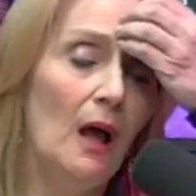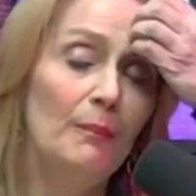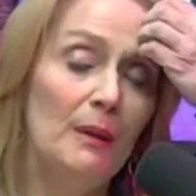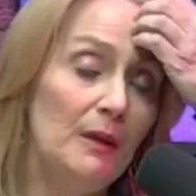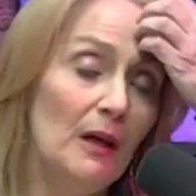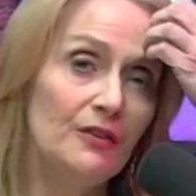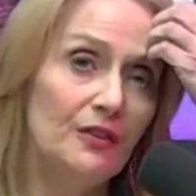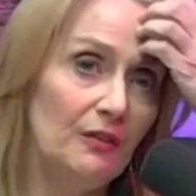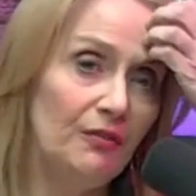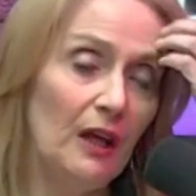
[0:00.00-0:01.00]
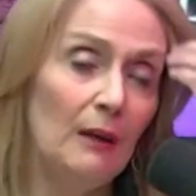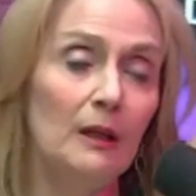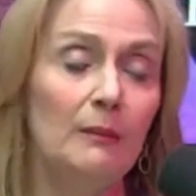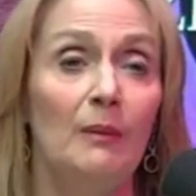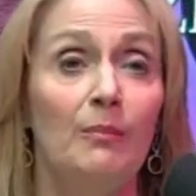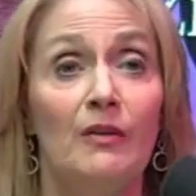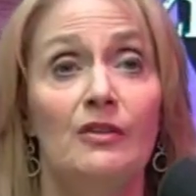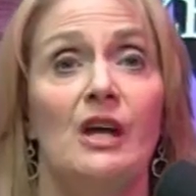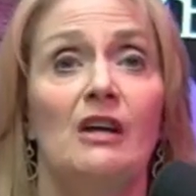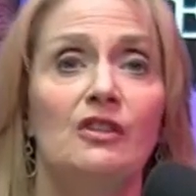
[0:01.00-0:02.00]
Maybe I'll see family. My
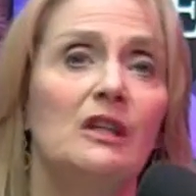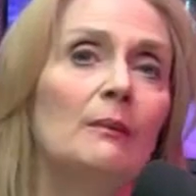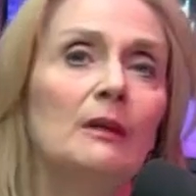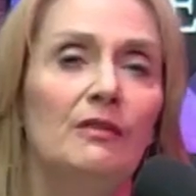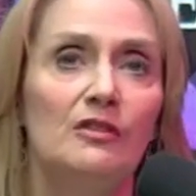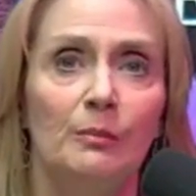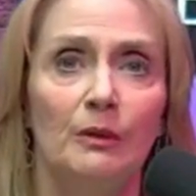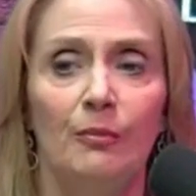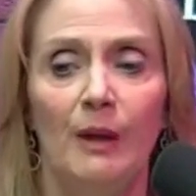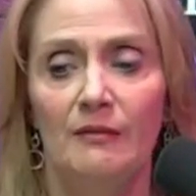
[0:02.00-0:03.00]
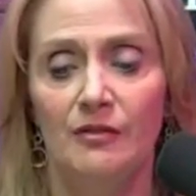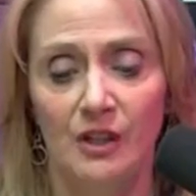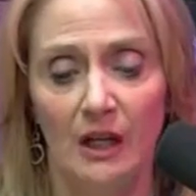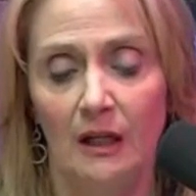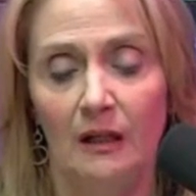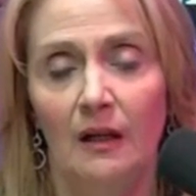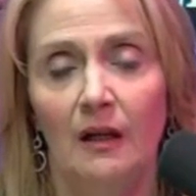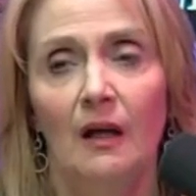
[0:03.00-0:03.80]
brother's actually coming to visit me from out of state.